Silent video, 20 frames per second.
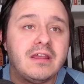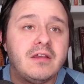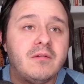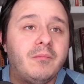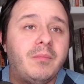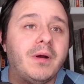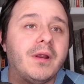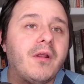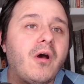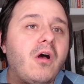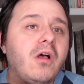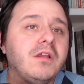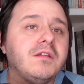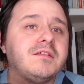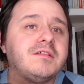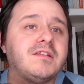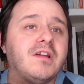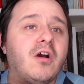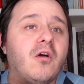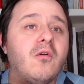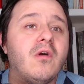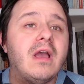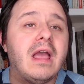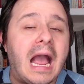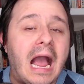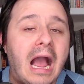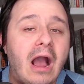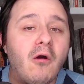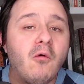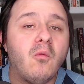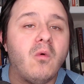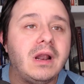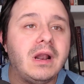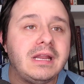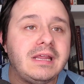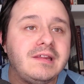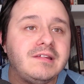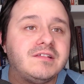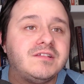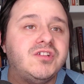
but also how what he's